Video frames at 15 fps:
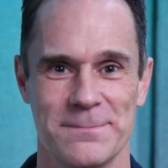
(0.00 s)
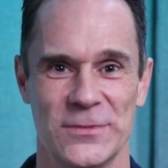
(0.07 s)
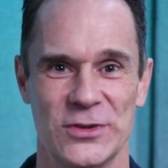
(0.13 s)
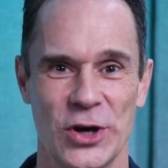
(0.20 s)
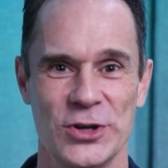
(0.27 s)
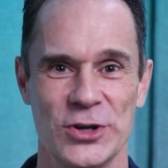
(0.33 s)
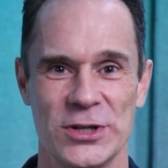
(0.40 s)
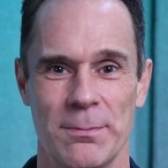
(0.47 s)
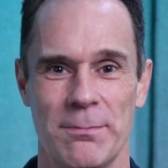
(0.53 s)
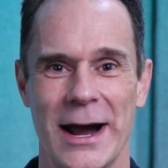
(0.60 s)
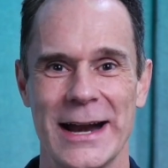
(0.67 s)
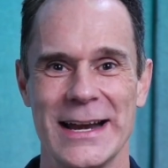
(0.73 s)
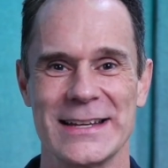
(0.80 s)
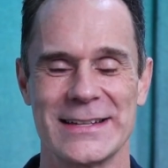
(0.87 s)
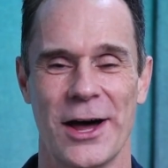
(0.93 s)
down to
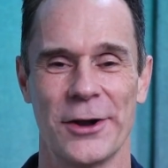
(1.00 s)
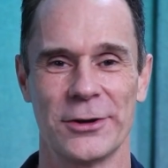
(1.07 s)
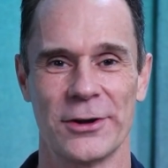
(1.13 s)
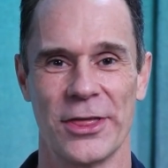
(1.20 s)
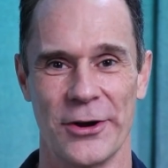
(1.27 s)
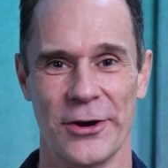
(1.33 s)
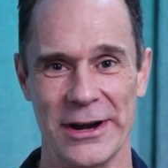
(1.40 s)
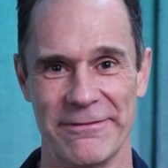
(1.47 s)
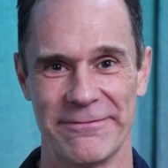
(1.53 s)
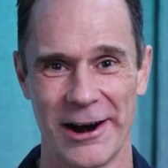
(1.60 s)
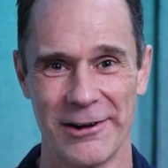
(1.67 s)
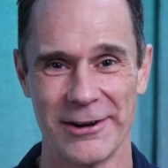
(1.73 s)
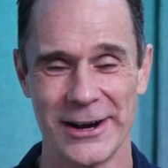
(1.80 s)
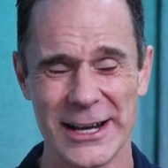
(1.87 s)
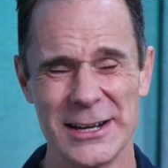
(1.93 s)
minus 130
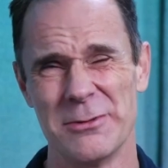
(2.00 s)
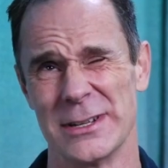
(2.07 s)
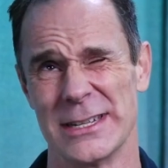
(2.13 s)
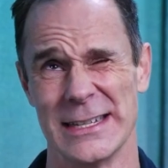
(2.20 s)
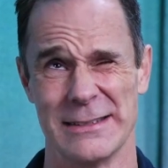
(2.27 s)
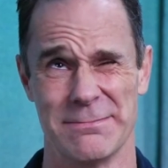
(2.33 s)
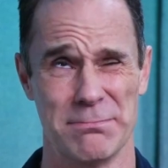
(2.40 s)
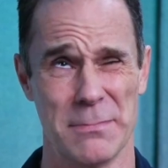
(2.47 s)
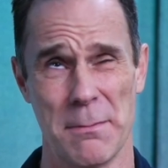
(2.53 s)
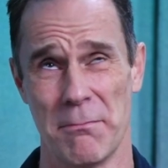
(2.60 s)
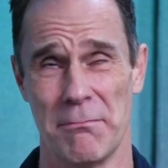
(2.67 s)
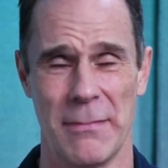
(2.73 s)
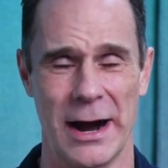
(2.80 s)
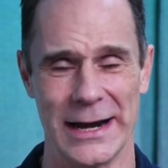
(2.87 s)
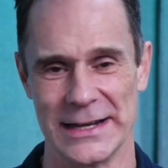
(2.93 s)
Fahrenheit, which is
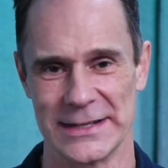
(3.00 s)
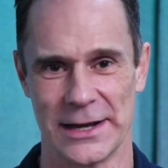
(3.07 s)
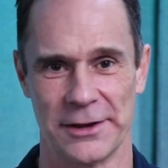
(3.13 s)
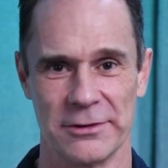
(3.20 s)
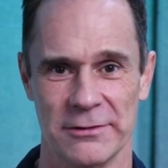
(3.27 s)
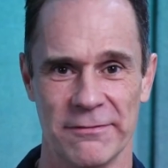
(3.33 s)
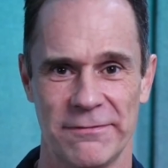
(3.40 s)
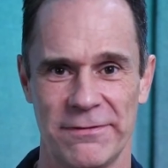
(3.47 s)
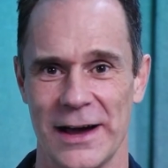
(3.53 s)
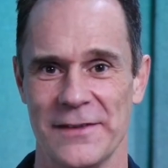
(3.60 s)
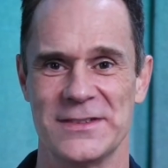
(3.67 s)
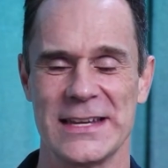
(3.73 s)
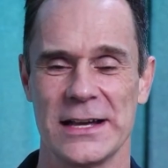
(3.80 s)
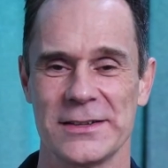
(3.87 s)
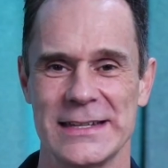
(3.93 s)
minus 105
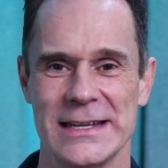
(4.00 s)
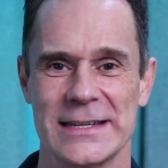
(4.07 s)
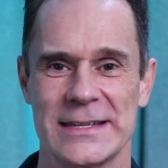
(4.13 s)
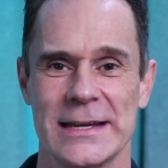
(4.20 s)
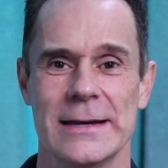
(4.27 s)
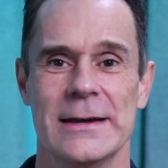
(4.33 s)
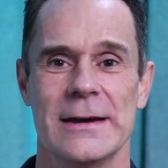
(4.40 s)
Celsius,